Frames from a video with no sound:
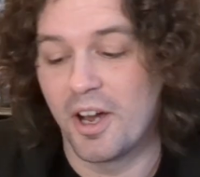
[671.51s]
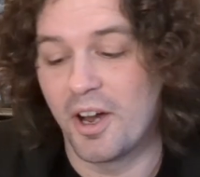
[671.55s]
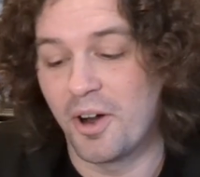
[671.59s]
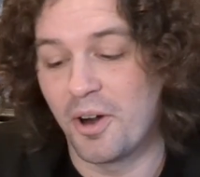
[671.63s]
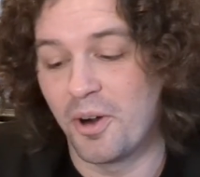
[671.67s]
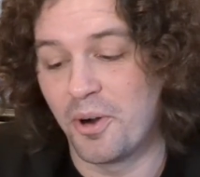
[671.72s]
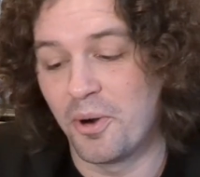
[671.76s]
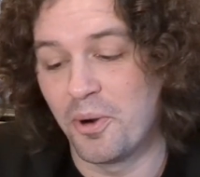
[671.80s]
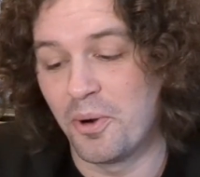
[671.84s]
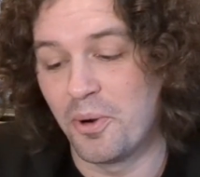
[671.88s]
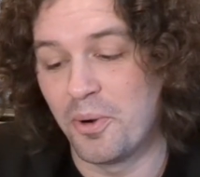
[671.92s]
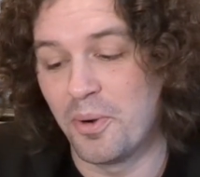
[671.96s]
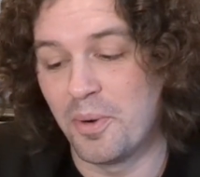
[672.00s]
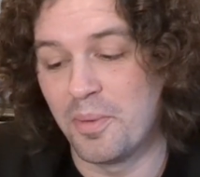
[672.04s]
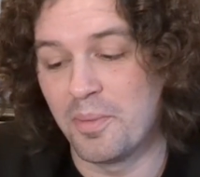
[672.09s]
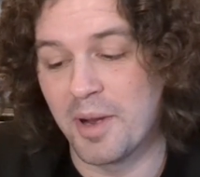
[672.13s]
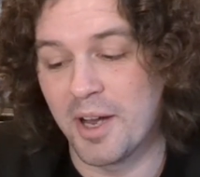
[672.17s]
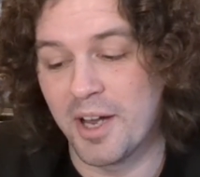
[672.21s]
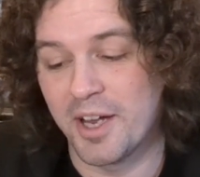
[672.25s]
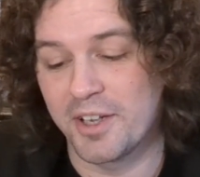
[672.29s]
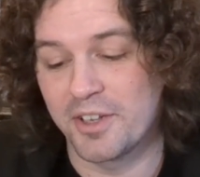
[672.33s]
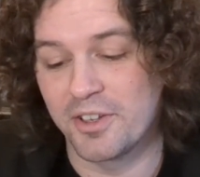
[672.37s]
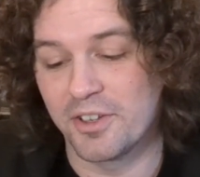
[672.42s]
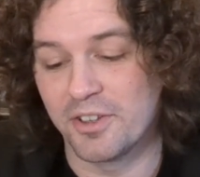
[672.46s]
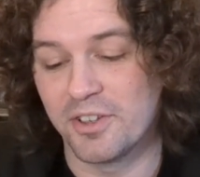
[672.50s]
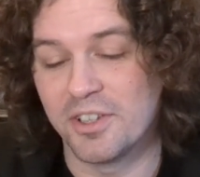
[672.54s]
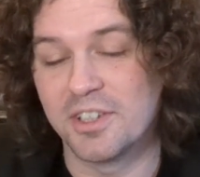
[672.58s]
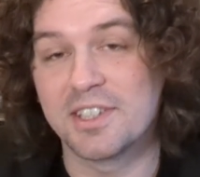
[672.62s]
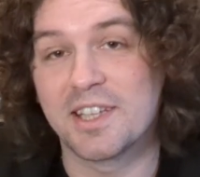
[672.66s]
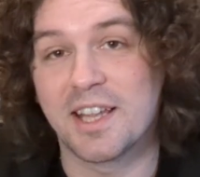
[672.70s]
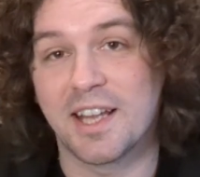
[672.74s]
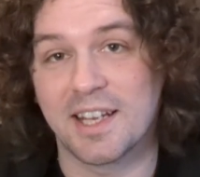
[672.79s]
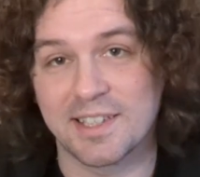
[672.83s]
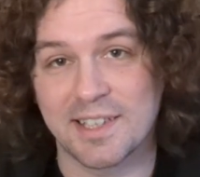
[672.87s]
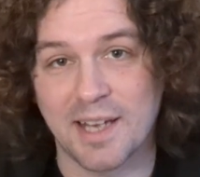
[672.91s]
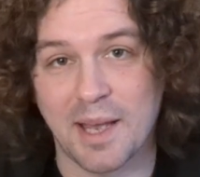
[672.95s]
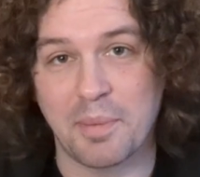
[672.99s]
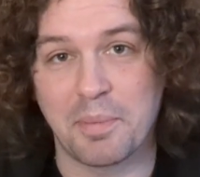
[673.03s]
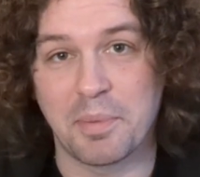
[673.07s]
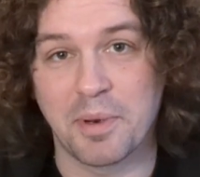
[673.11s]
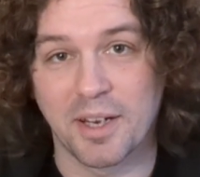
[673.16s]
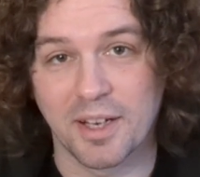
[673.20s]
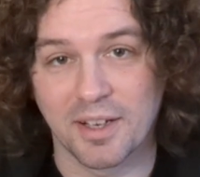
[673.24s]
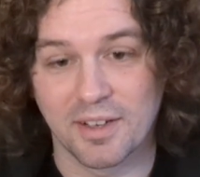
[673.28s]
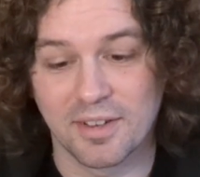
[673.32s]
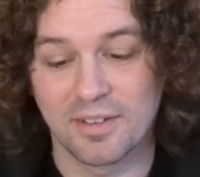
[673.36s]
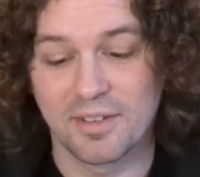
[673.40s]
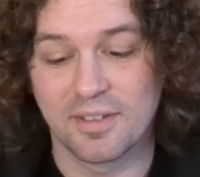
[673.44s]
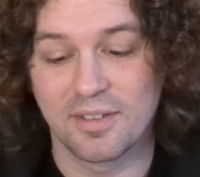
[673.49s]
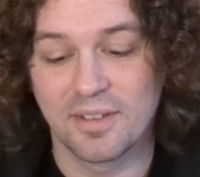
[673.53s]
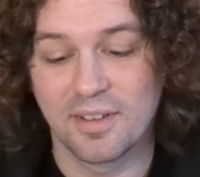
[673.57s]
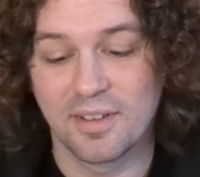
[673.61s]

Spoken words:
Oh my goodness, that's happening.